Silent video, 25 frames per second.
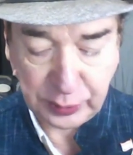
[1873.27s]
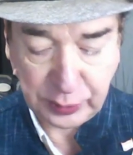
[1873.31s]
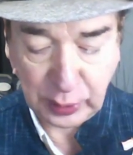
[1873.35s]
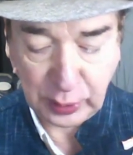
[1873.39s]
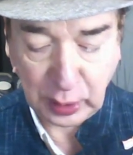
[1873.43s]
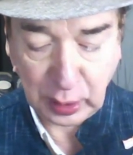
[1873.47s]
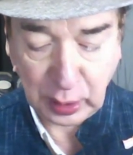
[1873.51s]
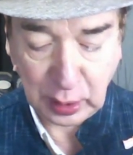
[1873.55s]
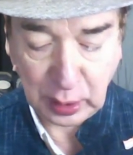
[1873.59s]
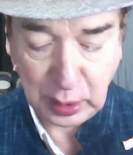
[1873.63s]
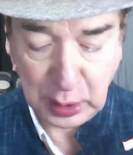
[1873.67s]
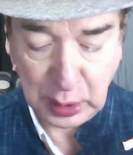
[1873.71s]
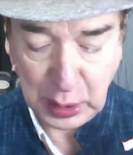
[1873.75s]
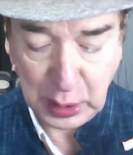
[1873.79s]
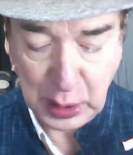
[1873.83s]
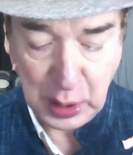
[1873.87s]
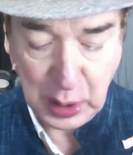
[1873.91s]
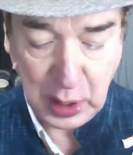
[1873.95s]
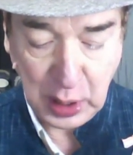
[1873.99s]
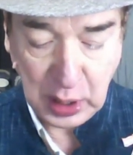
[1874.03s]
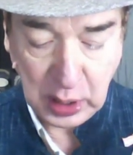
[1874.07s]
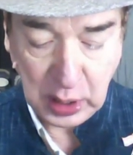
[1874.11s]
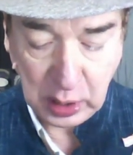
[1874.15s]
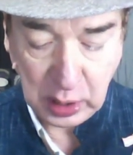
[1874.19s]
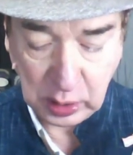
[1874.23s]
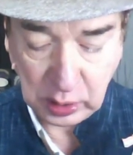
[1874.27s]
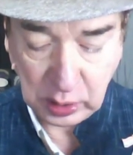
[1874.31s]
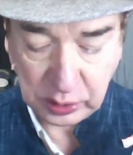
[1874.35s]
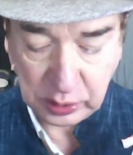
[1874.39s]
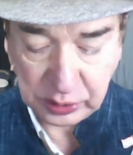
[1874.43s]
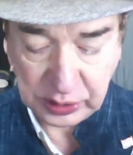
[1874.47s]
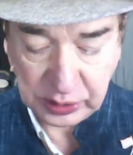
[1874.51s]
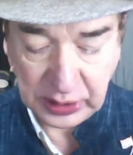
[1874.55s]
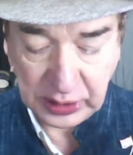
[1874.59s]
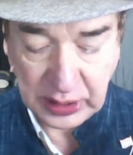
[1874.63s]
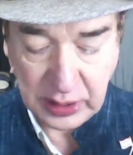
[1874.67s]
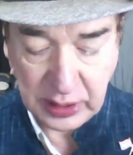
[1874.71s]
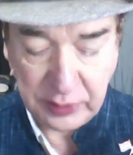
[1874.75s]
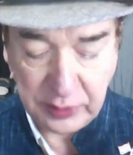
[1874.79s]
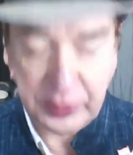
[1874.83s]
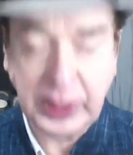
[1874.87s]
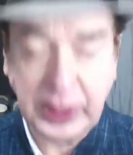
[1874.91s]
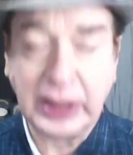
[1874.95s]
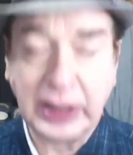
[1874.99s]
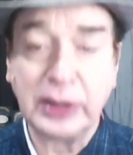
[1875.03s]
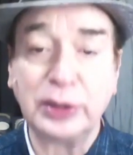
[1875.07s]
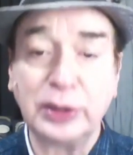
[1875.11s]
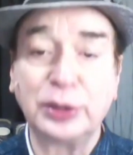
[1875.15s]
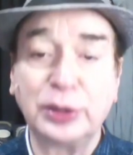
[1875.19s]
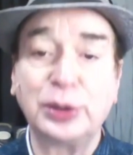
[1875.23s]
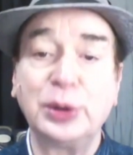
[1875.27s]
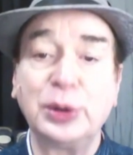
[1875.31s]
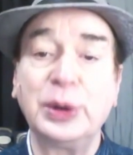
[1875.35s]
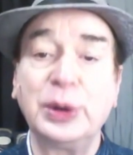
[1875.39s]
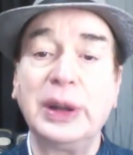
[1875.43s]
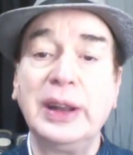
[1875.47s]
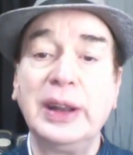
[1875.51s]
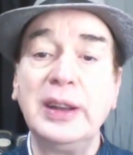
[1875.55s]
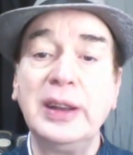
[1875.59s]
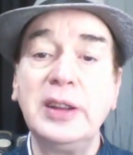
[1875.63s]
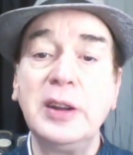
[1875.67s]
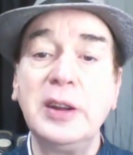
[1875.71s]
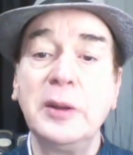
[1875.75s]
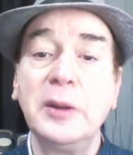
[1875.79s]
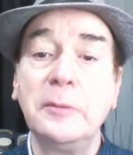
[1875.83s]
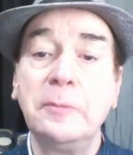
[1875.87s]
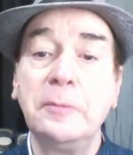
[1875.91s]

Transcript: uh, you know, significance to it.